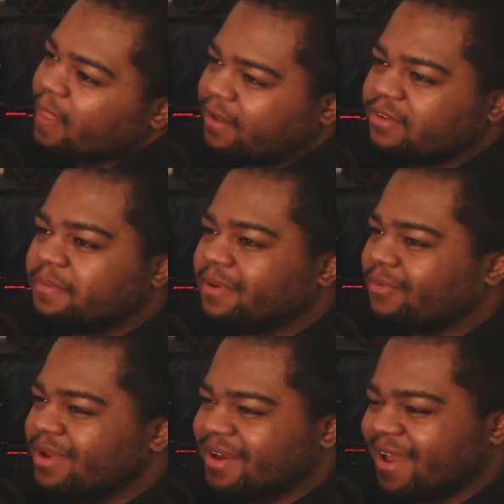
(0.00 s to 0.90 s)
it's gonna be
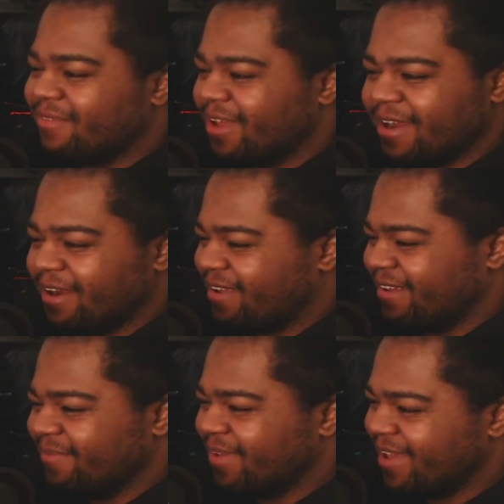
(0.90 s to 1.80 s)
weird having a
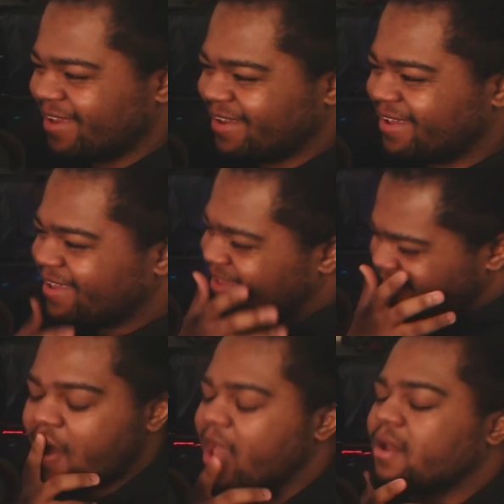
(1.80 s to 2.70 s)
haircut, man.
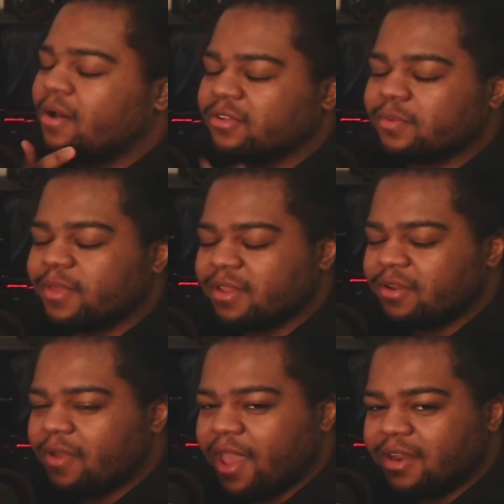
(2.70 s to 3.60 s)
I ultimately
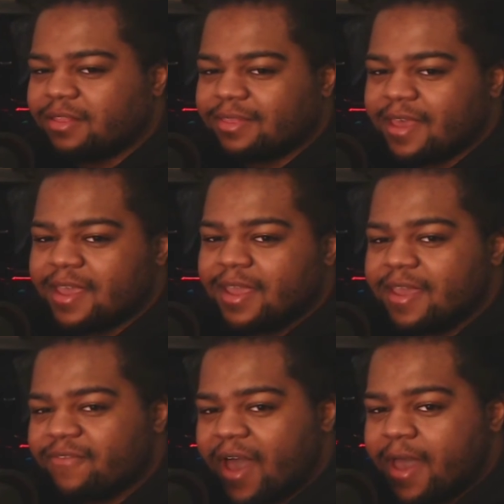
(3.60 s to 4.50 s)
do anything
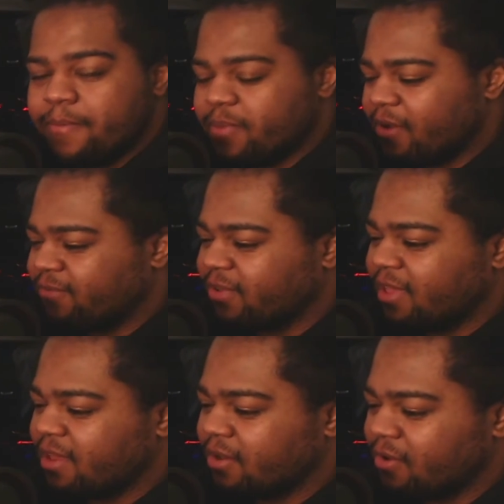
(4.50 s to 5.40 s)
if I'm
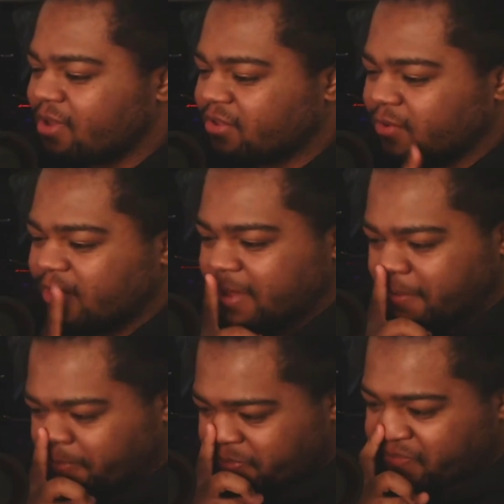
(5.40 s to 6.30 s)
perfectly in agreement with it.
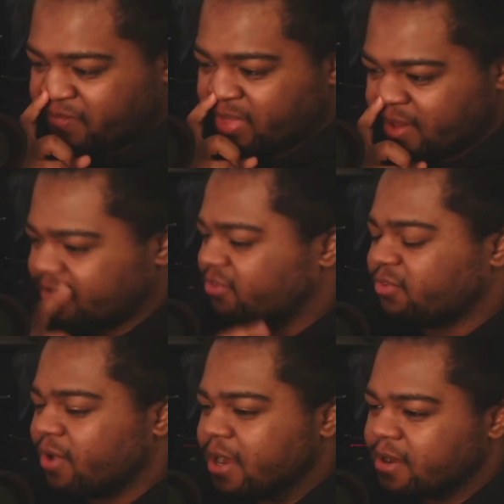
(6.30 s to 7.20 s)
Just
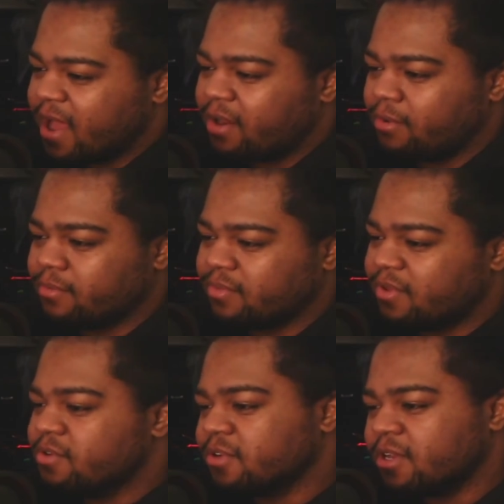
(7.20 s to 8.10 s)
for the record, I don't
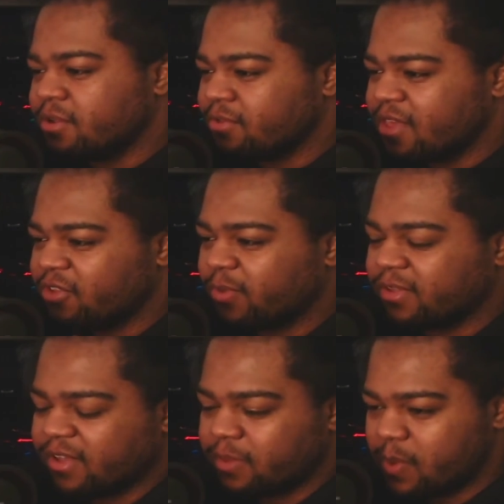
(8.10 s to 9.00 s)
usually do things
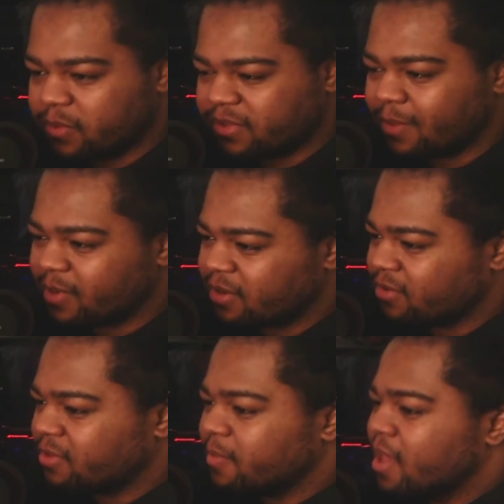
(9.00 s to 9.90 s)
because other people tell me to
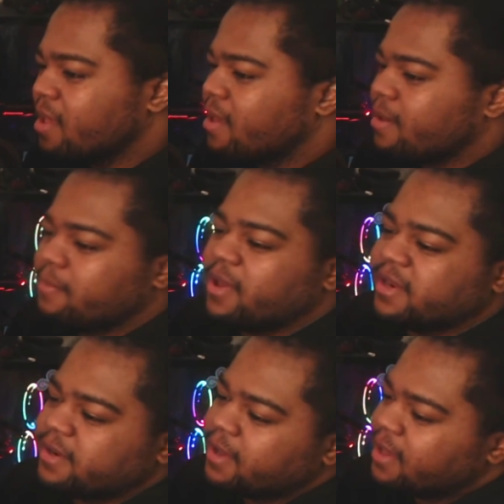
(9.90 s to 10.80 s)
do them. But